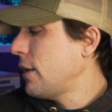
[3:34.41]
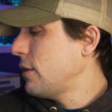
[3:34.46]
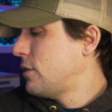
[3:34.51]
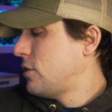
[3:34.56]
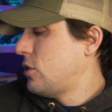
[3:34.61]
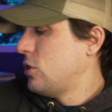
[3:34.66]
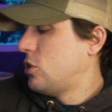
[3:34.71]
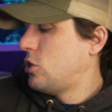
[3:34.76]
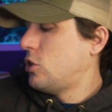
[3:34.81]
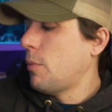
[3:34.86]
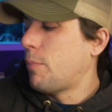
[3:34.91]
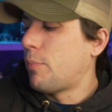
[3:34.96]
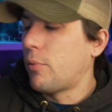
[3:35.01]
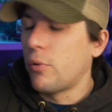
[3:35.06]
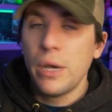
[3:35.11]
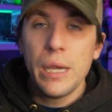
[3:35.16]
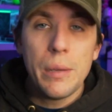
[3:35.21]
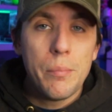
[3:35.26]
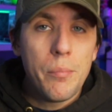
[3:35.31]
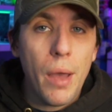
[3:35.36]
It's the
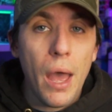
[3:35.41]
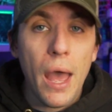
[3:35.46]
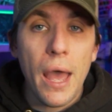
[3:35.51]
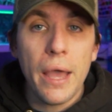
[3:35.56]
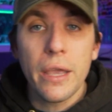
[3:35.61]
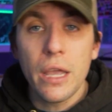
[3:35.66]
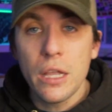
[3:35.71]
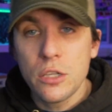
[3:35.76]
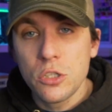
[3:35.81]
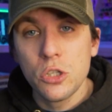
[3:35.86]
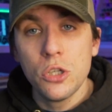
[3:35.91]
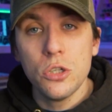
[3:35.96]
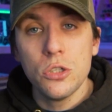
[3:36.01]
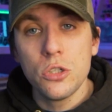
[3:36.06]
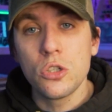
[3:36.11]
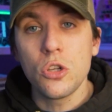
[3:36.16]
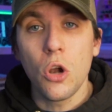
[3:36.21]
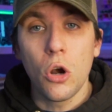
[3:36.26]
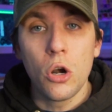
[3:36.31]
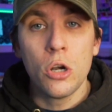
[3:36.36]
Supreme bag. It's a good
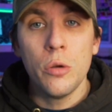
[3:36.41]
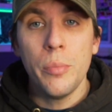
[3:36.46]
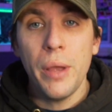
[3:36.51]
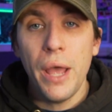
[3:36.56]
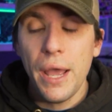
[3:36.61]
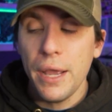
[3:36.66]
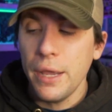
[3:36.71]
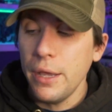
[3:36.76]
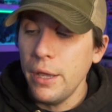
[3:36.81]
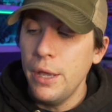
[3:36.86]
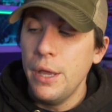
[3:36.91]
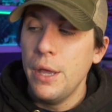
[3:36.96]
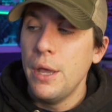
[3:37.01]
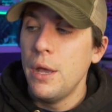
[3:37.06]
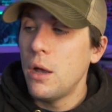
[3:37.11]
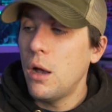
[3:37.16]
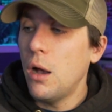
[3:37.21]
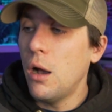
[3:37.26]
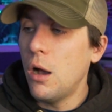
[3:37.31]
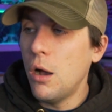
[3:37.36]
starter bag.
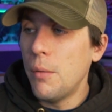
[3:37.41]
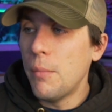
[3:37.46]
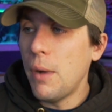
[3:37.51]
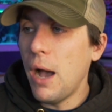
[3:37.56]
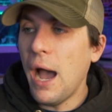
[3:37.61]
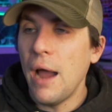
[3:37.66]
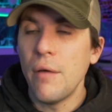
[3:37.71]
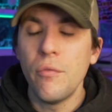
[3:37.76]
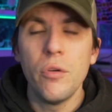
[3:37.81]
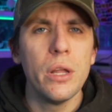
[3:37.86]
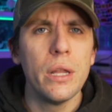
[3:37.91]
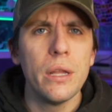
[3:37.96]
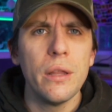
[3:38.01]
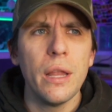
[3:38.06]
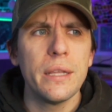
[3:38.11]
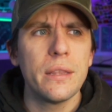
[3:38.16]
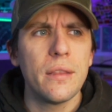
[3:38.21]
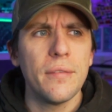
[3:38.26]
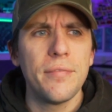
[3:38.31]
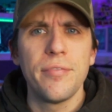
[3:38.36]
I really
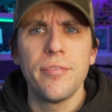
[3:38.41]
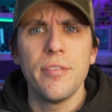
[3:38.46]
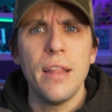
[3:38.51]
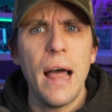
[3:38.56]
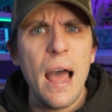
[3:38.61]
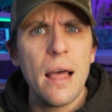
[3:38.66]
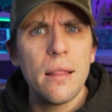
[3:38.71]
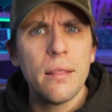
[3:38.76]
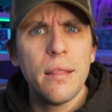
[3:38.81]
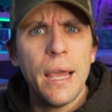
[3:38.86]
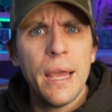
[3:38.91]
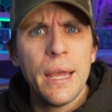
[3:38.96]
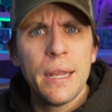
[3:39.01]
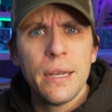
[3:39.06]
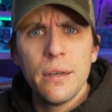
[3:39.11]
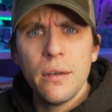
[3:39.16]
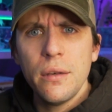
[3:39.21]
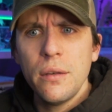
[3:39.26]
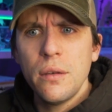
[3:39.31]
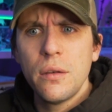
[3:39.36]
like the
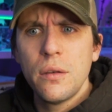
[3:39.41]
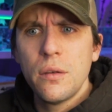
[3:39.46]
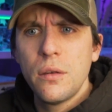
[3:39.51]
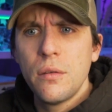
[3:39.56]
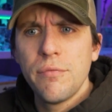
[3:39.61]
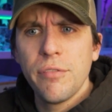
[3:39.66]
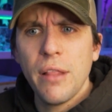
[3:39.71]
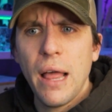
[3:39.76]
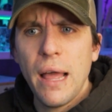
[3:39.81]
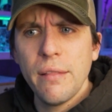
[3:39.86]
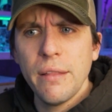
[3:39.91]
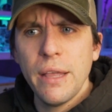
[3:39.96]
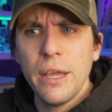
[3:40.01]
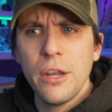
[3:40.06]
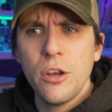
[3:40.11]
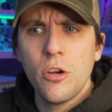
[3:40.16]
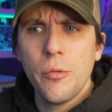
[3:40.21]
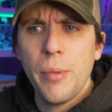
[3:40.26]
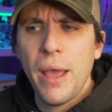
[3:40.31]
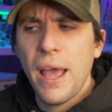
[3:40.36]

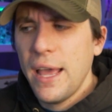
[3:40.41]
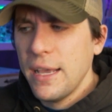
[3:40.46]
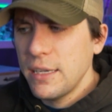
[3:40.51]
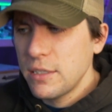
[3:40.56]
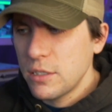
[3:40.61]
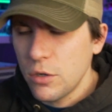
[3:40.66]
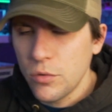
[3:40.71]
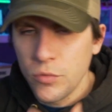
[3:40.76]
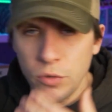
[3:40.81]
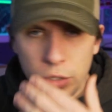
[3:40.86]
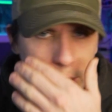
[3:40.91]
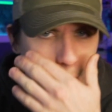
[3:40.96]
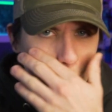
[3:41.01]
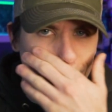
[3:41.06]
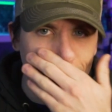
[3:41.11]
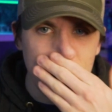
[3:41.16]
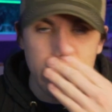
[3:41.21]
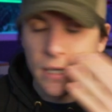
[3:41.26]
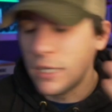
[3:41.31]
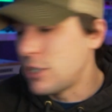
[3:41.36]
Flatlander bags. They're really
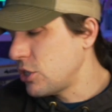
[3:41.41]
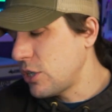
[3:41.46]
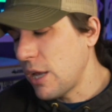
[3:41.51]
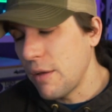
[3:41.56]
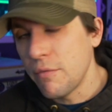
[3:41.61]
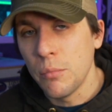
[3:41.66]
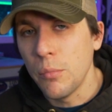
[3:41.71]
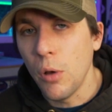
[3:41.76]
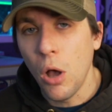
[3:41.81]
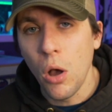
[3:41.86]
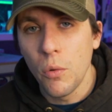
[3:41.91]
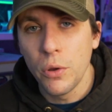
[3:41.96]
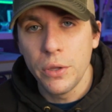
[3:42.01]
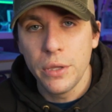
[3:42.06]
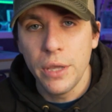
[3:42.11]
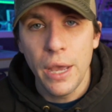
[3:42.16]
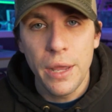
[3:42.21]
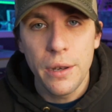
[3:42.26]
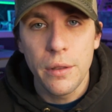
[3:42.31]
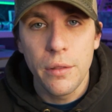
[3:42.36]
nice. I just haven't bought one
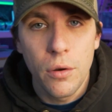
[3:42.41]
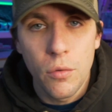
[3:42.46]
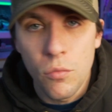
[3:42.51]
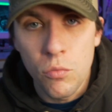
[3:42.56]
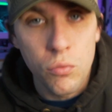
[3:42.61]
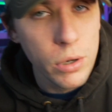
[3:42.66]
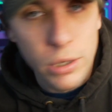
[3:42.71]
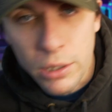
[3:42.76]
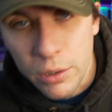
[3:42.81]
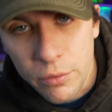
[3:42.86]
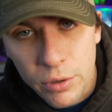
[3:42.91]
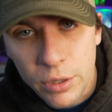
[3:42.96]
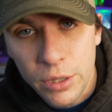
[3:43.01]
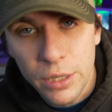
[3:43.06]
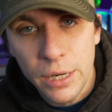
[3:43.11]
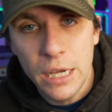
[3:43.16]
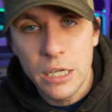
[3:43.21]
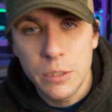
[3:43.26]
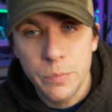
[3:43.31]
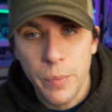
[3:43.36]
yet. They're really,
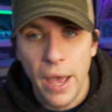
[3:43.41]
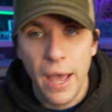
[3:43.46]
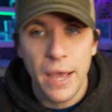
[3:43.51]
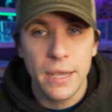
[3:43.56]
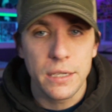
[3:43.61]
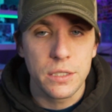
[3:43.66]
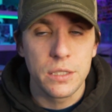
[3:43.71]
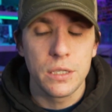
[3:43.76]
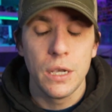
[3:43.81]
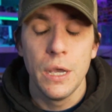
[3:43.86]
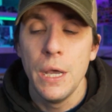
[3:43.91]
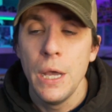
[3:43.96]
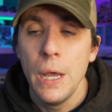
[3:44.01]
really nice bags.